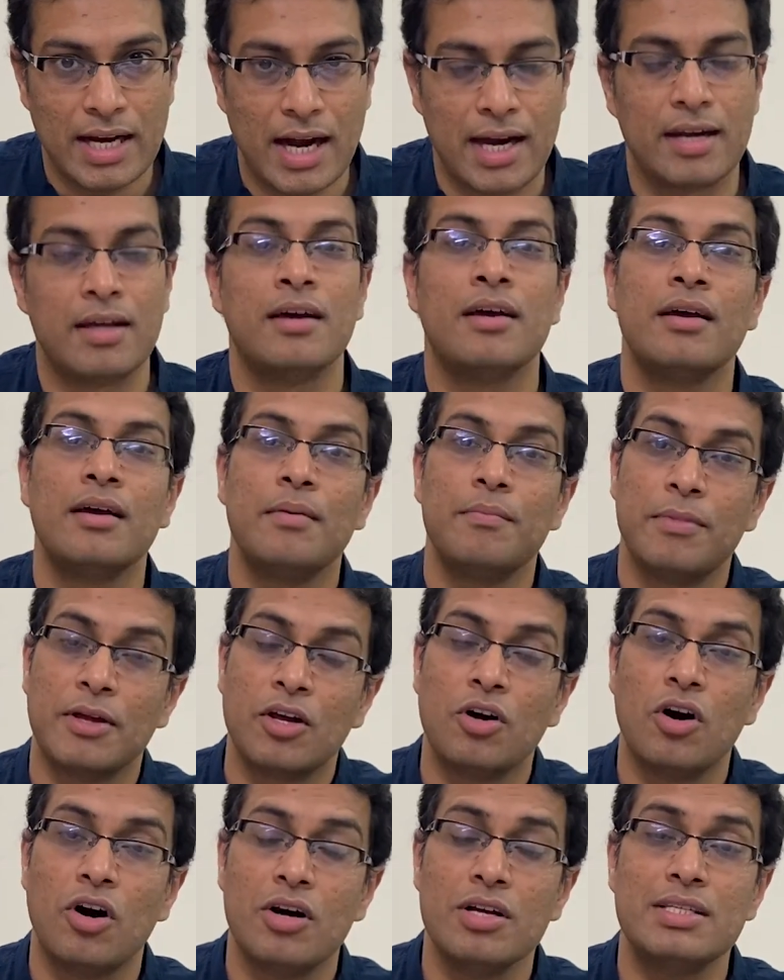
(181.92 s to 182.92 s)
add?
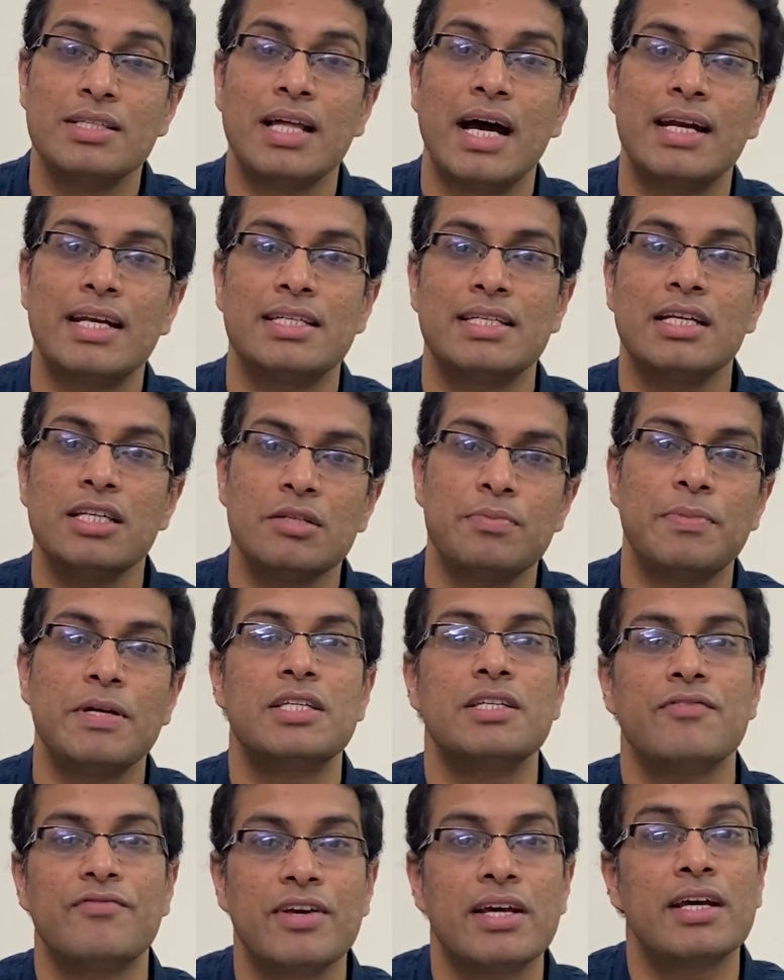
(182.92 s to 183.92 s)
Because that is a
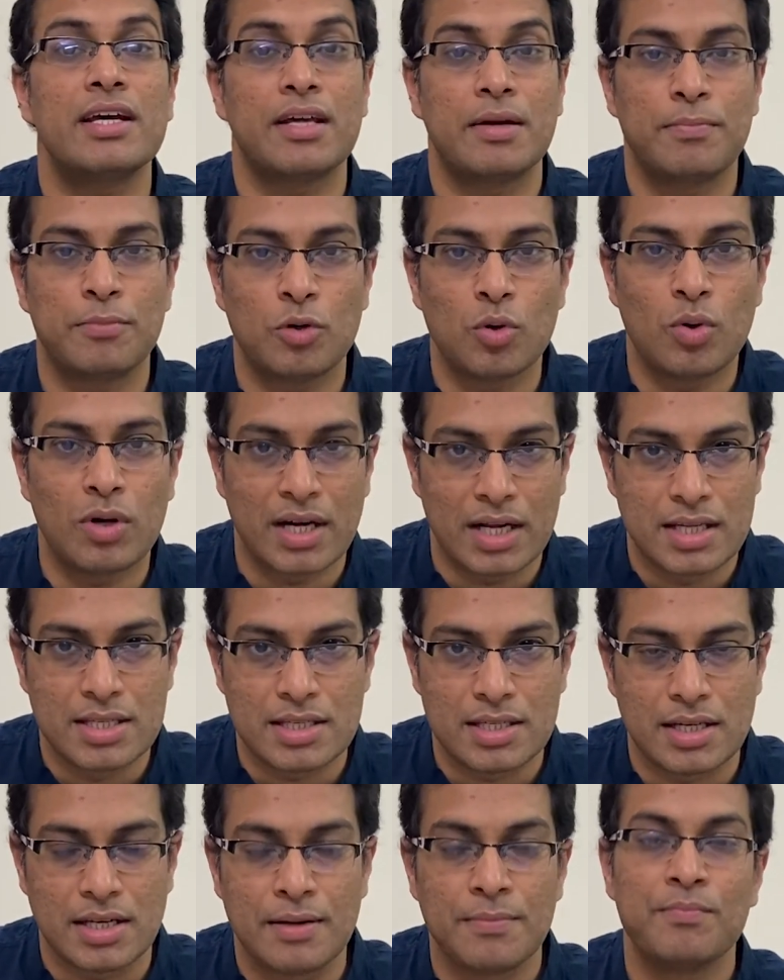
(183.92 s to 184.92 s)
specific
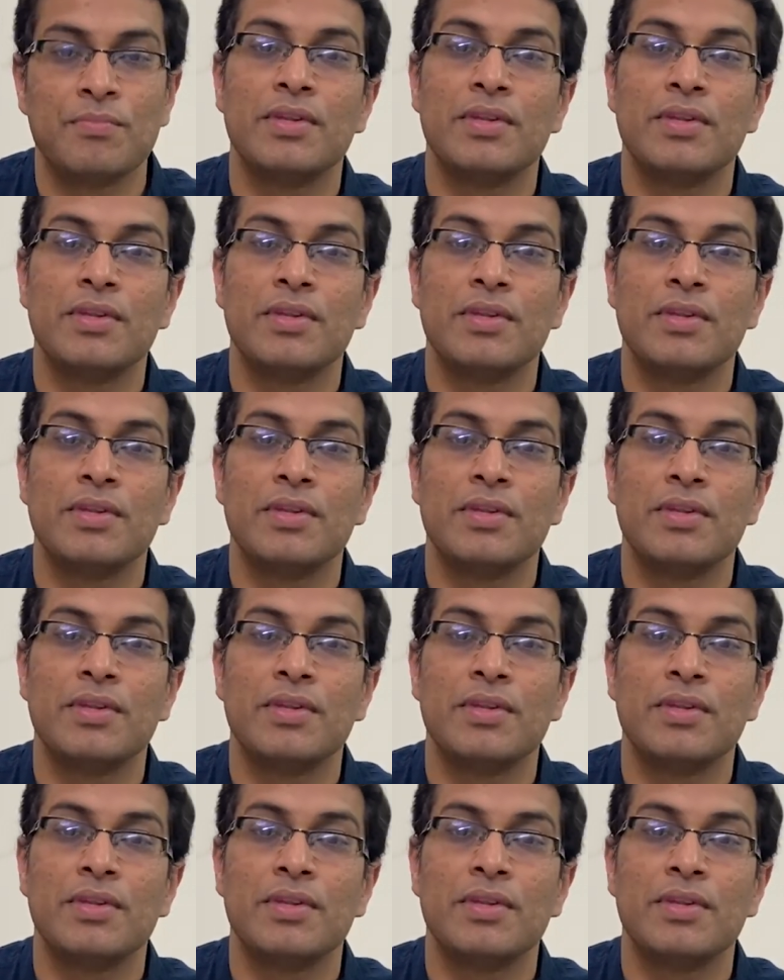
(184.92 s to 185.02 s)
cryptocurrency.